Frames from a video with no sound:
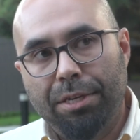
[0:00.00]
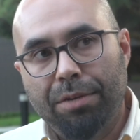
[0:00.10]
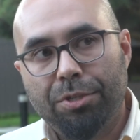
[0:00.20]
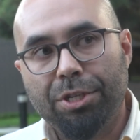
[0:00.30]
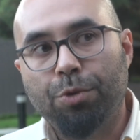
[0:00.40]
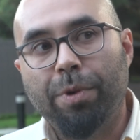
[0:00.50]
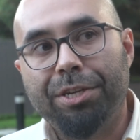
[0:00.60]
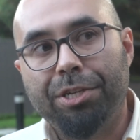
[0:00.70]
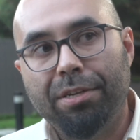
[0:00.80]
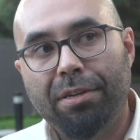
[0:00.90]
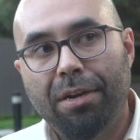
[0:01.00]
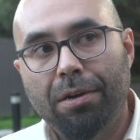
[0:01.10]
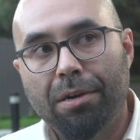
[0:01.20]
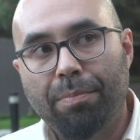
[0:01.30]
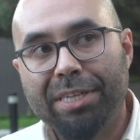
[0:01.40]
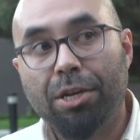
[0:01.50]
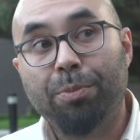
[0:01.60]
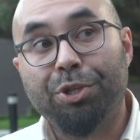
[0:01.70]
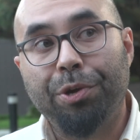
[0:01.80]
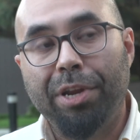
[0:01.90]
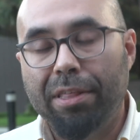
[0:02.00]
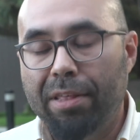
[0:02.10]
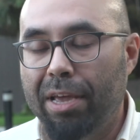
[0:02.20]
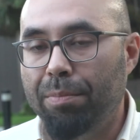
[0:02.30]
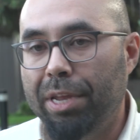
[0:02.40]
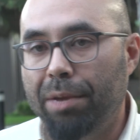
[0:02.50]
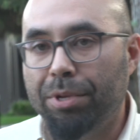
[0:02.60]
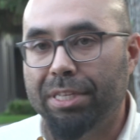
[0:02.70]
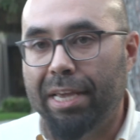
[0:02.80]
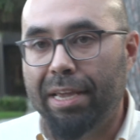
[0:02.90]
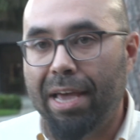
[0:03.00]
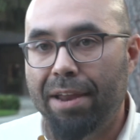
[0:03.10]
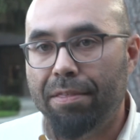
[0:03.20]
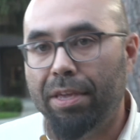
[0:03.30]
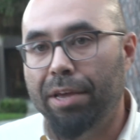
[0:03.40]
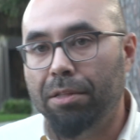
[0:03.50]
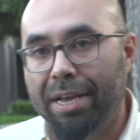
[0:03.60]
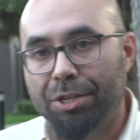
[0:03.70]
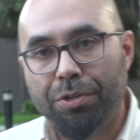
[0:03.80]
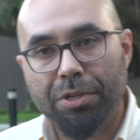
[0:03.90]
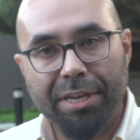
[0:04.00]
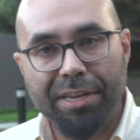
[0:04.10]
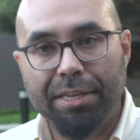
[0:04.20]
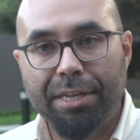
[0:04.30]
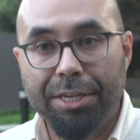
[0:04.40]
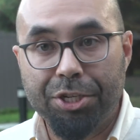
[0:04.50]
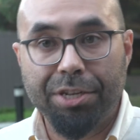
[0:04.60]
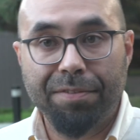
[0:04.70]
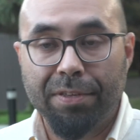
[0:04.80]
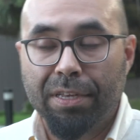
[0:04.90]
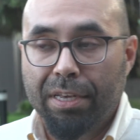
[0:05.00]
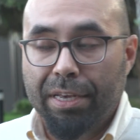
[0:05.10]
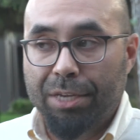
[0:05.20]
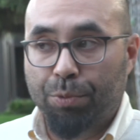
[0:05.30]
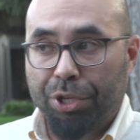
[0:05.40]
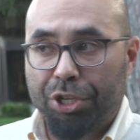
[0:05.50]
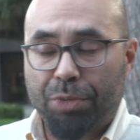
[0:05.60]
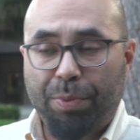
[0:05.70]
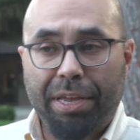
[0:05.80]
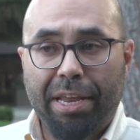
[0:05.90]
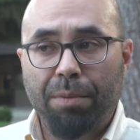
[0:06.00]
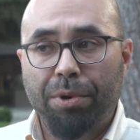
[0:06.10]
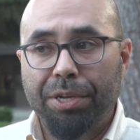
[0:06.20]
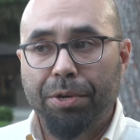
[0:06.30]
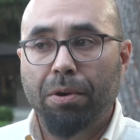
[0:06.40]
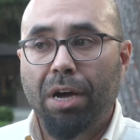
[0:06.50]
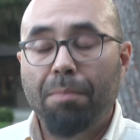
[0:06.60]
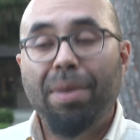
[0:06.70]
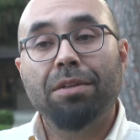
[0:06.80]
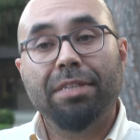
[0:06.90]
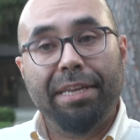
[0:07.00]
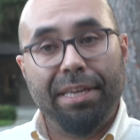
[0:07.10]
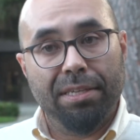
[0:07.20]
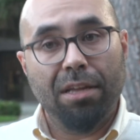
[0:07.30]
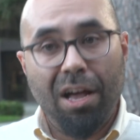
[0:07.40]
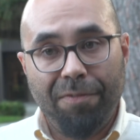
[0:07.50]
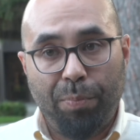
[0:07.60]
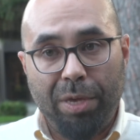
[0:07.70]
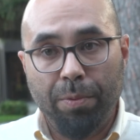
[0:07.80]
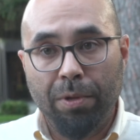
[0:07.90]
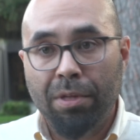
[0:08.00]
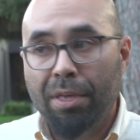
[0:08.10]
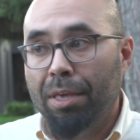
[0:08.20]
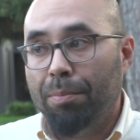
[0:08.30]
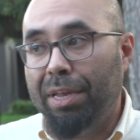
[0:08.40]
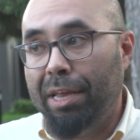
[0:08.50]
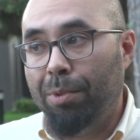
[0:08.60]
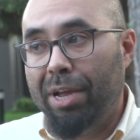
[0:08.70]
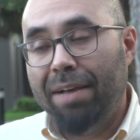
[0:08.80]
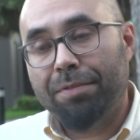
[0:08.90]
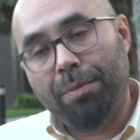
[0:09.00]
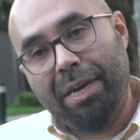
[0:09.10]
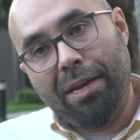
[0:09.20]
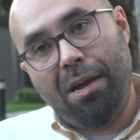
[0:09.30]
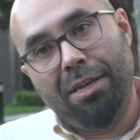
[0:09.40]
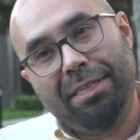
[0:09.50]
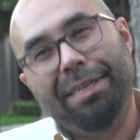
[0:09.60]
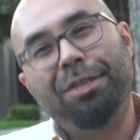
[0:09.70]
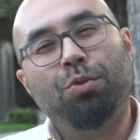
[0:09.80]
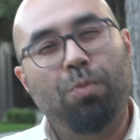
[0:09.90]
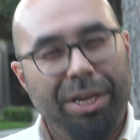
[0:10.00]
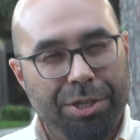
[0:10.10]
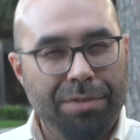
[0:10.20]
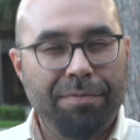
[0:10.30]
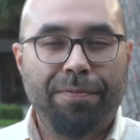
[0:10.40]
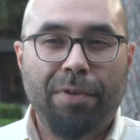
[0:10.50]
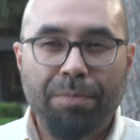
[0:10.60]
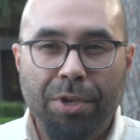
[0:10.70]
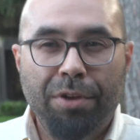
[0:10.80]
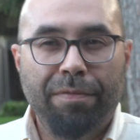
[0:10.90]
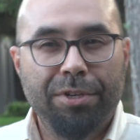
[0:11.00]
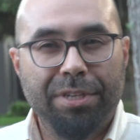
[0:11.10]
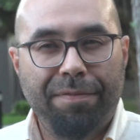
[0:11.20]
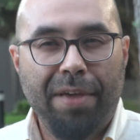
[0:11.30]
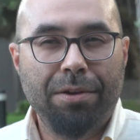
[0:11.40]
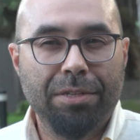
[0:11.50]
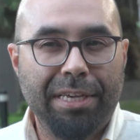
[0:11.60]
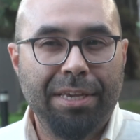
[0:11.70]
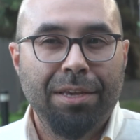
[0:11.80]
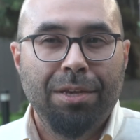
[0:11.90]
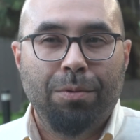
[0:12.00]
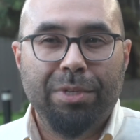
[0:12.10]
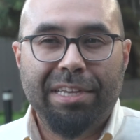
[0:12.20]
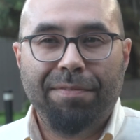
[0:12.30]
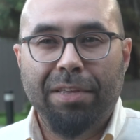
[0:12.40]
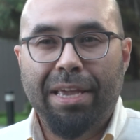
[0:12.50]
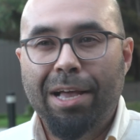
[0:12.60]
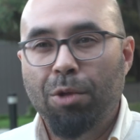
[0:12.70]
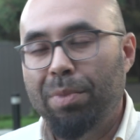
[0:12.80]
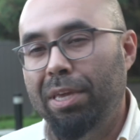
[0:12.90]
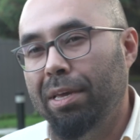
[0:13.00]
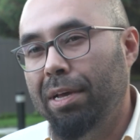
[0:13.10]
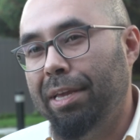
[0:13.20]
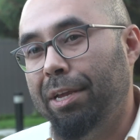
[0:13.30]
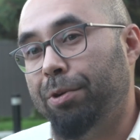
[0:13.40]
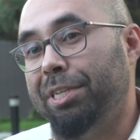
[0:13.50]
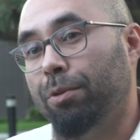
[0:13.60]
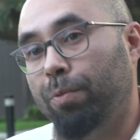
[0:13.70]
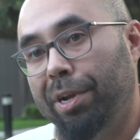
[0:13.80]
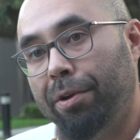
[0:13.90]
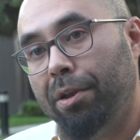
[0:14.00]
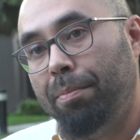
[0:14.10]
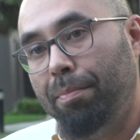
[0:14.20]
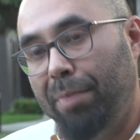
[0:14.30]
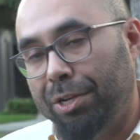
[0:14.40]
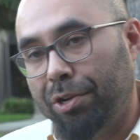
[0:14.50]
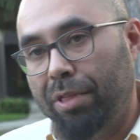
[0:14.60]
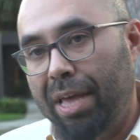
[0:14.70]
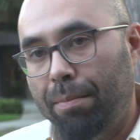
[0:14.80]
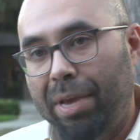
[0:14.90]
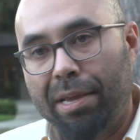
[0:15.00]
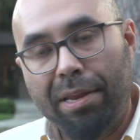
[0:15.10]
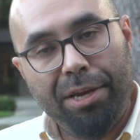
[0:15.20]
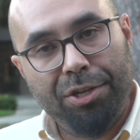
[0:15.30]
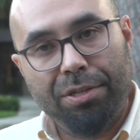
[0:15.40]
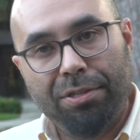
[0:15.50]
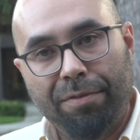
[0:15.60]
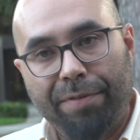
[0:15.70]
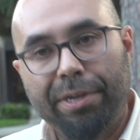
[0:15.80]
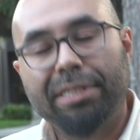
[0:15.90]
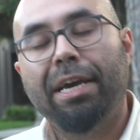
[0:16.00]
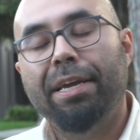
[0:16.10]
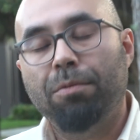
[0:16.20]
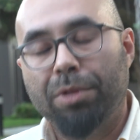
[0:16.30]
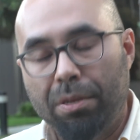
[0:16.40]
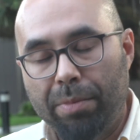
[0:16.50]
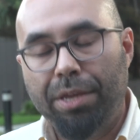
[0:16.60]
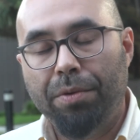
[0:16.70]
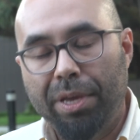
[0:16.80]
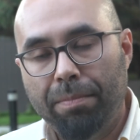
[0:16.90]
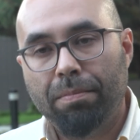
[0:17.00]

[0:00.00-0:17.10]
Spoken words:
situation or best opportunity that I've been able to take out of the Yale National Initiative is really just being able to bounce ideas off of people, being able to have some kind of content and direction from the university faculty was definitely helped me increase the rigor and make sure that my connections are very tight within my unit.